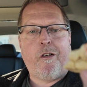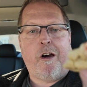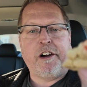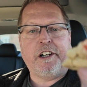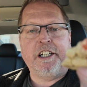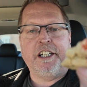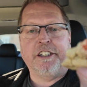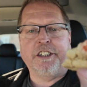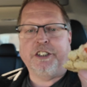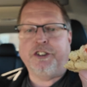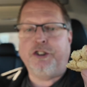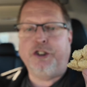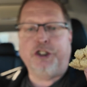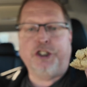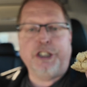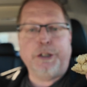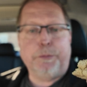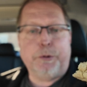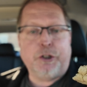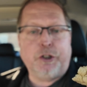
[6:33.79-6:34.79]
Again, just your
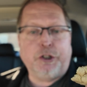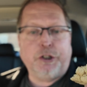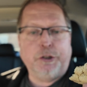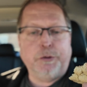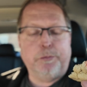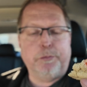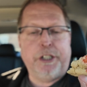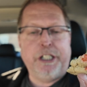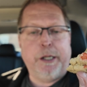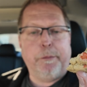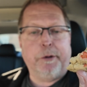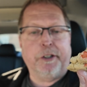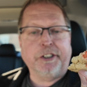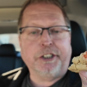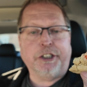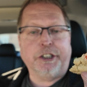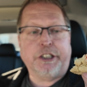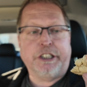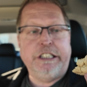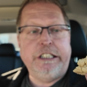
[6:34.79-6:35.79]
typical peanut
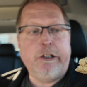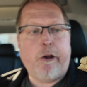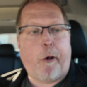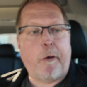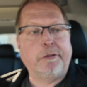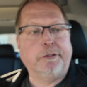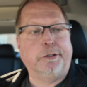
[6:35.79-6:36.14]
butter cookie.